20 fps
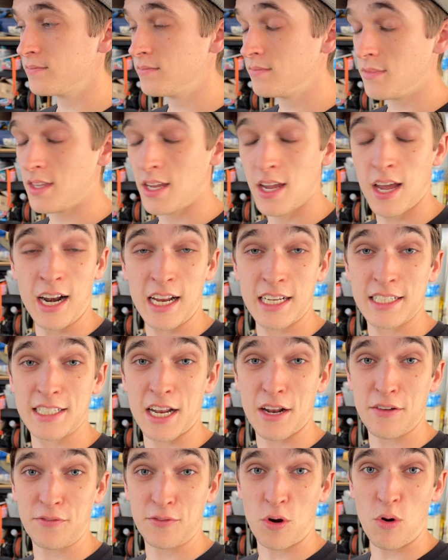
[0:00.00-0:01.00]
And I said,
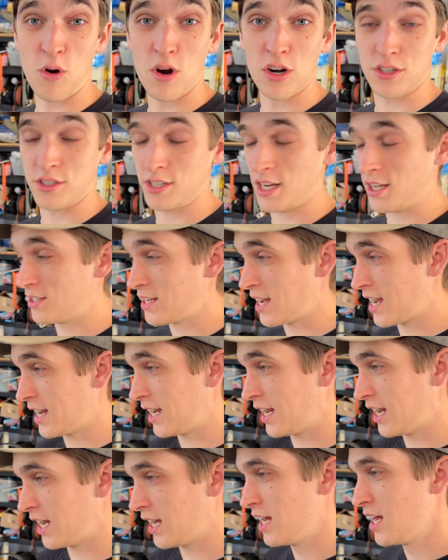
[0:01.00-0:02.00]
of course, I'll take
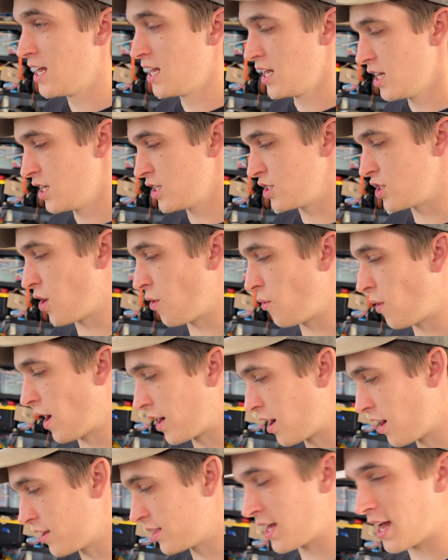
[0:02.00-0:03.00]
it. So I
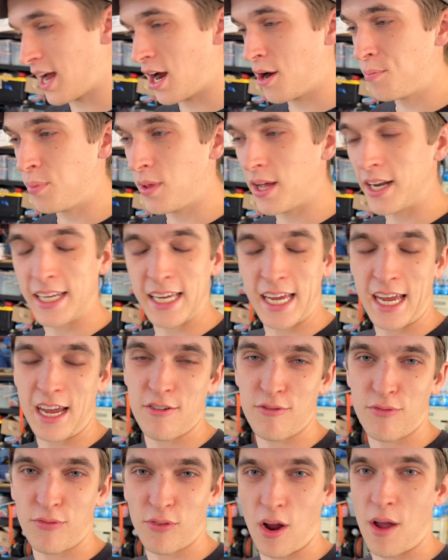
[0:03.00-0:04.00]
got the airplane kit
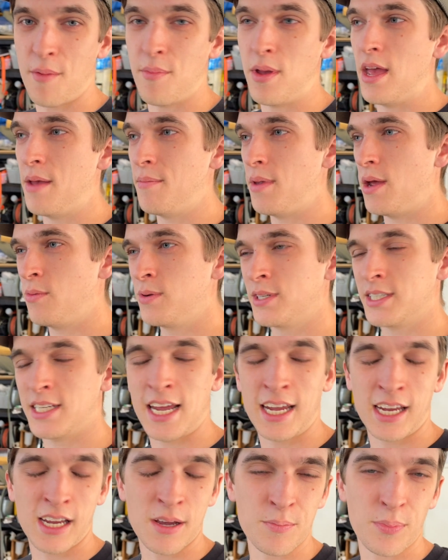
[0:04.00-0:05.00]
from him. It was
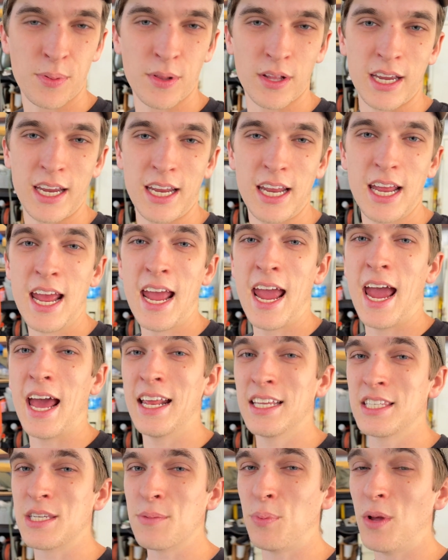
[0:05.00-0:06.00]
incomplete, and
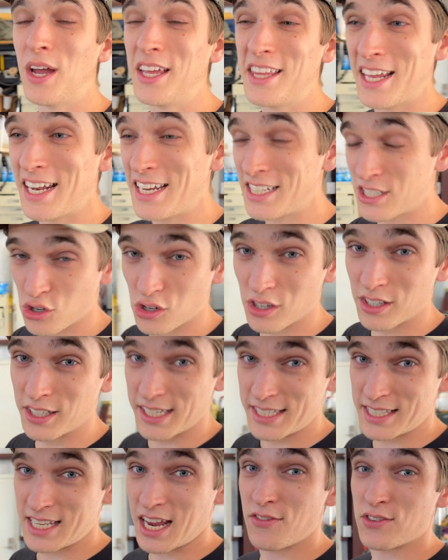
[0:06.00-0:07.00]
it's a plane that isn't really
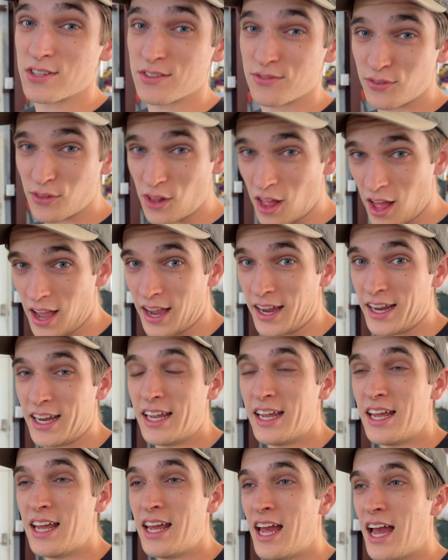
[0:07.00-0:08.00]
safe to fly.
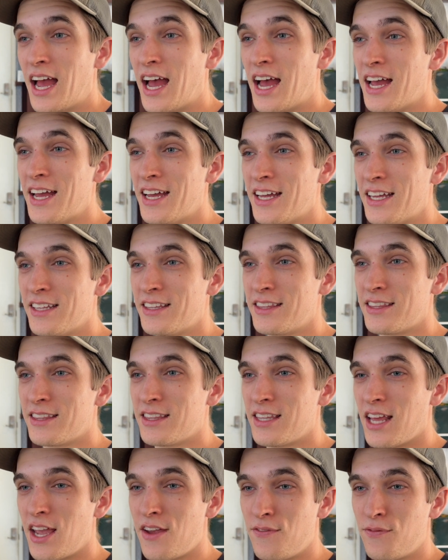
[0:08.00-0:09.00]

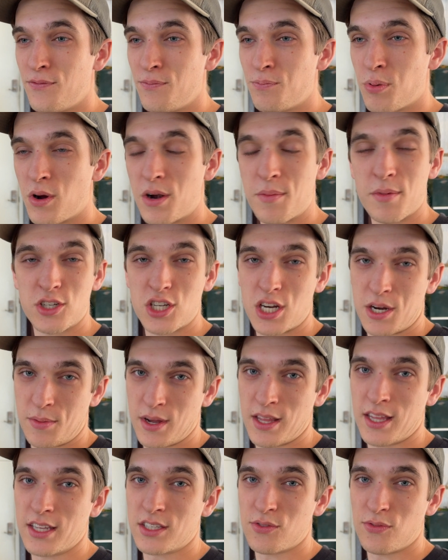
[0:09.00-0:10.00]
They've pretty much anybody
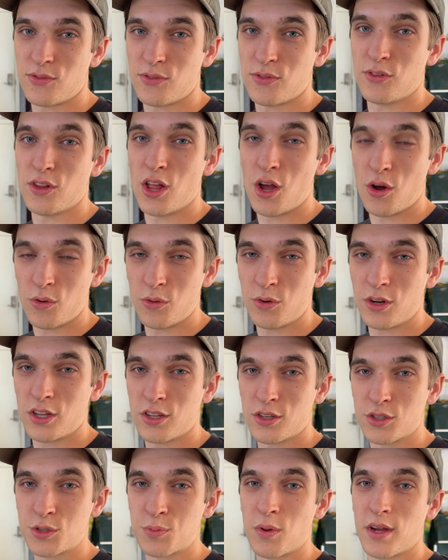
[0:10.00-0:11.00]
that's flown
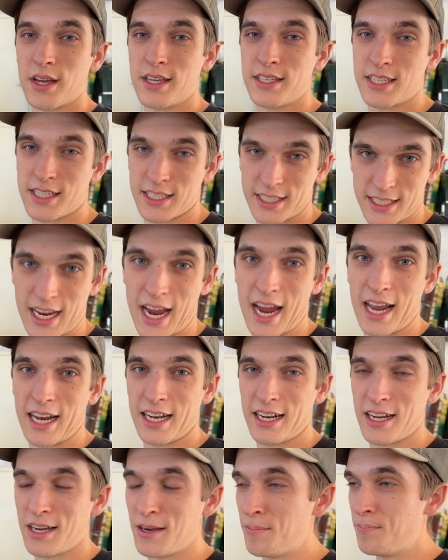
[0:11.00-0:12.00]
those planes has died in
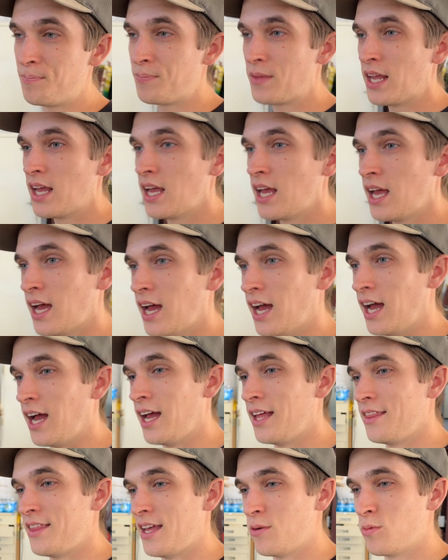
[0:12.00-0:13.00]
them.
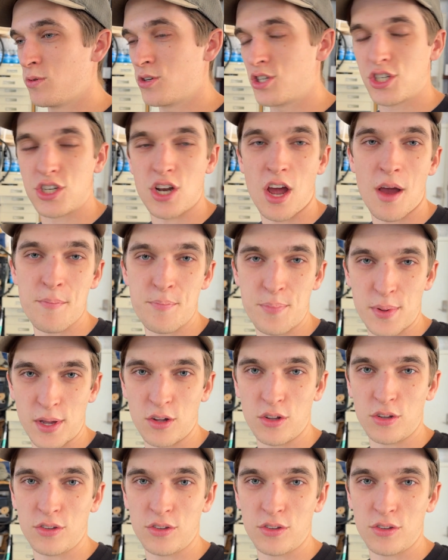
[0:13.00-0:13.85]
They were just not built.